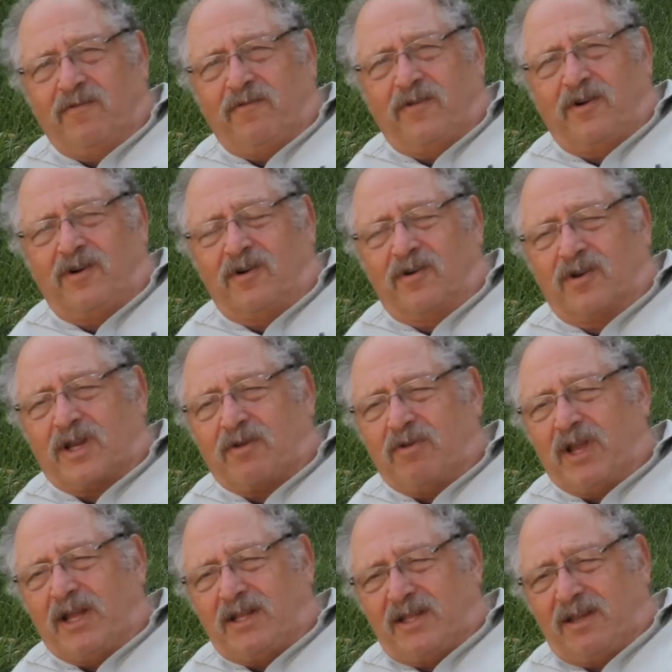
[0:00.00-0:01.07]
for
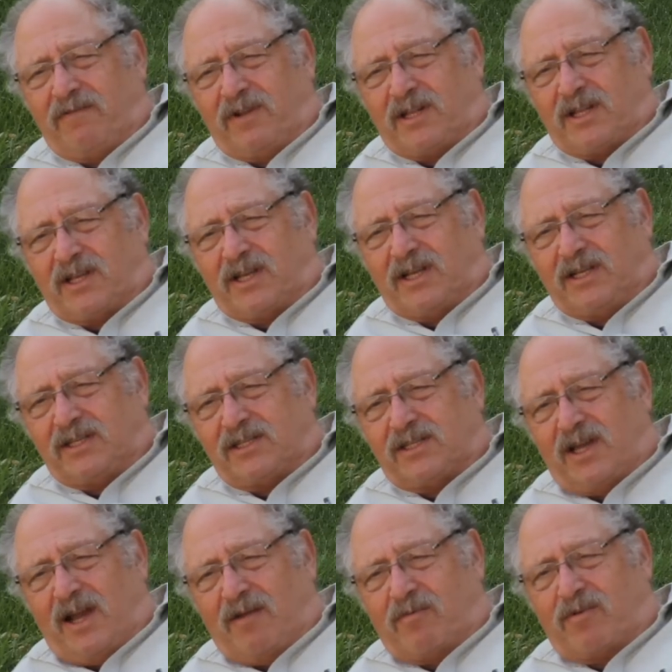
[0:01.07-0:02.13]
creativities.
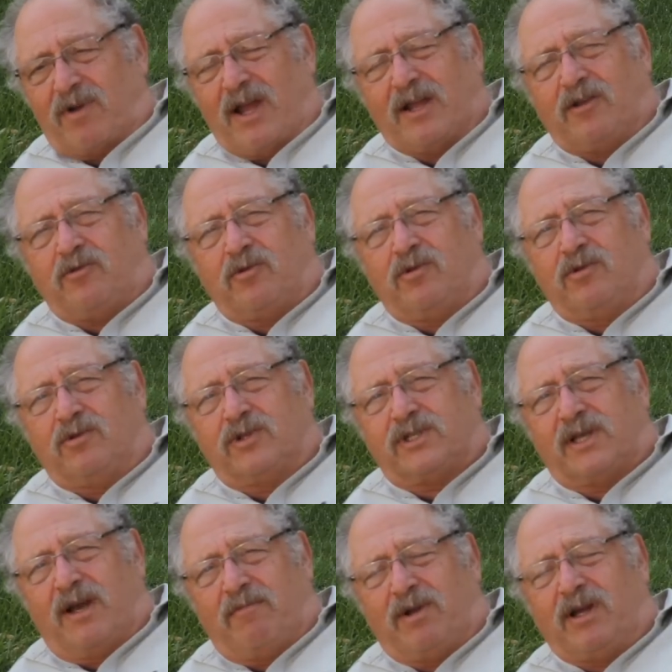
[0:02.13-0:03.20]
I'm trying to do
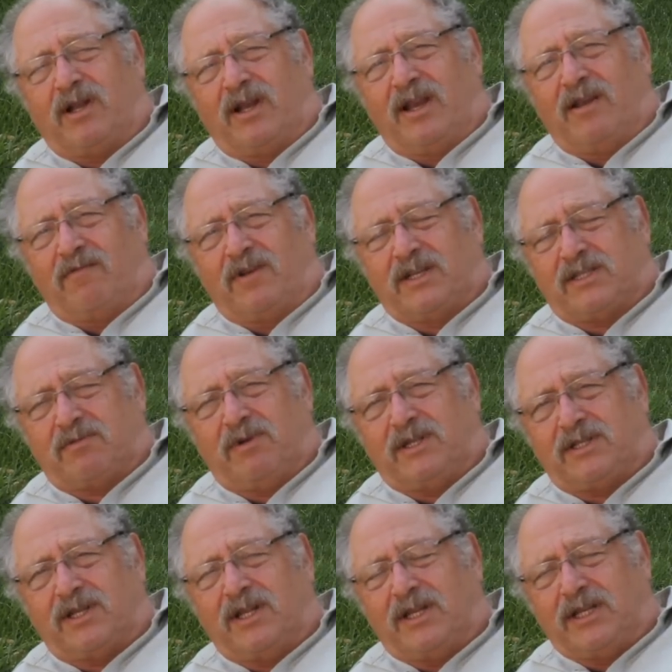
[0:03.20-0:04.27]
some early
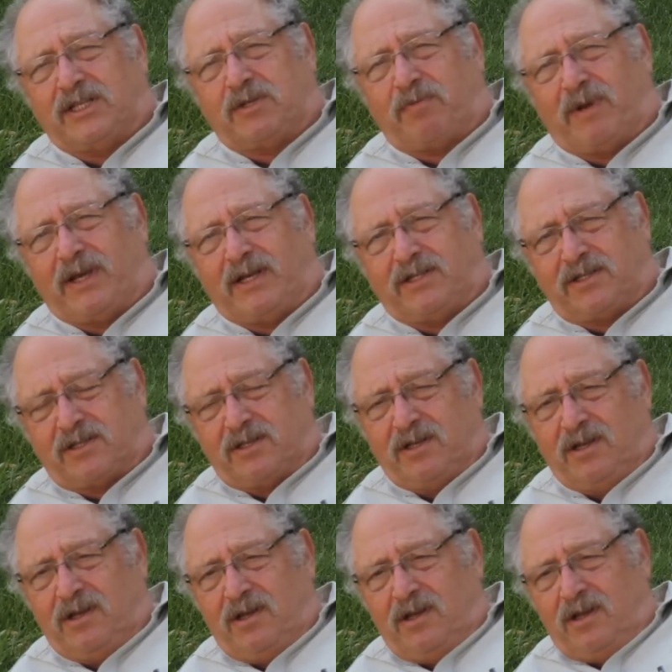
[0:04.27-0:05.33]
investments in this space,
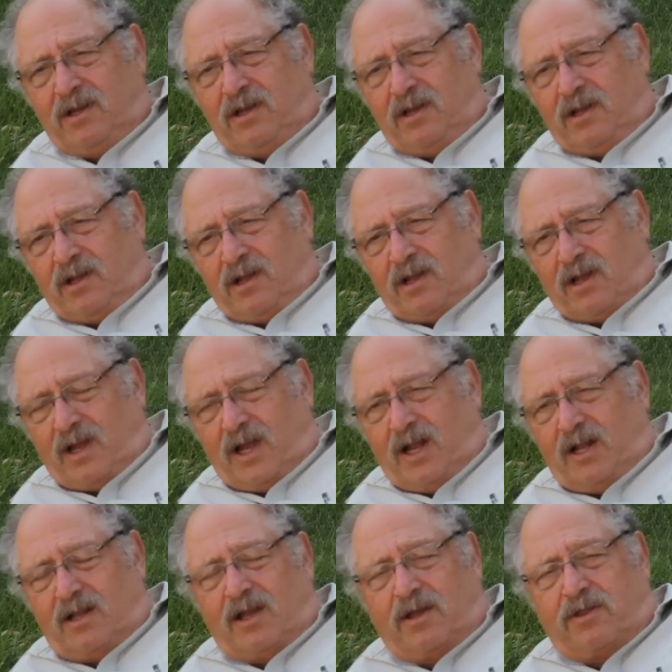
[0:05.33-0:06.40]

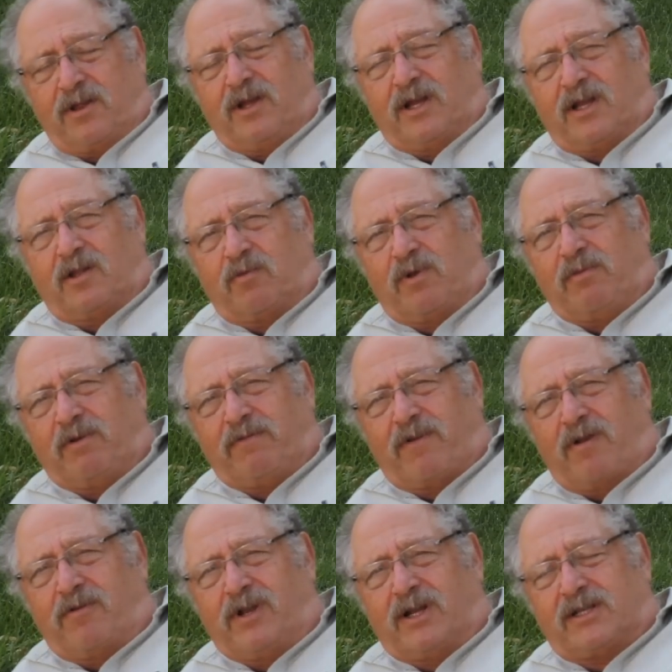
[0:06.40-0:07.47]
and I think it will be
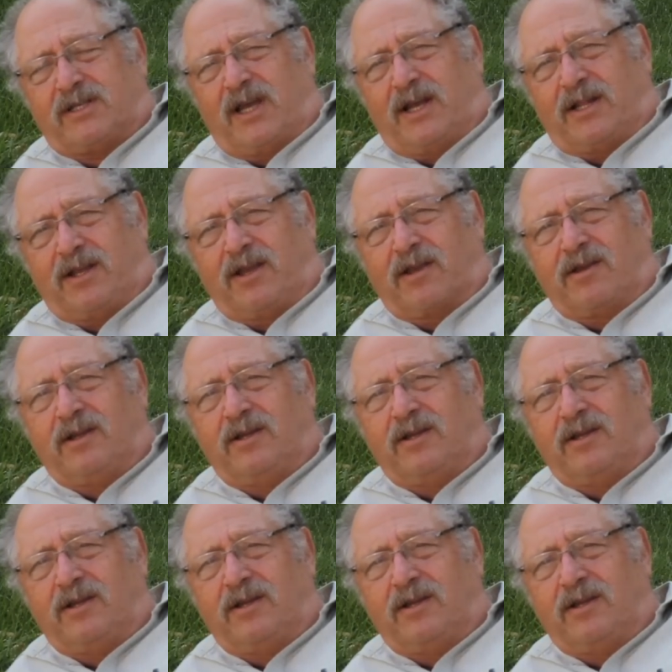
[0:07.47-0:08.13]
very exciting.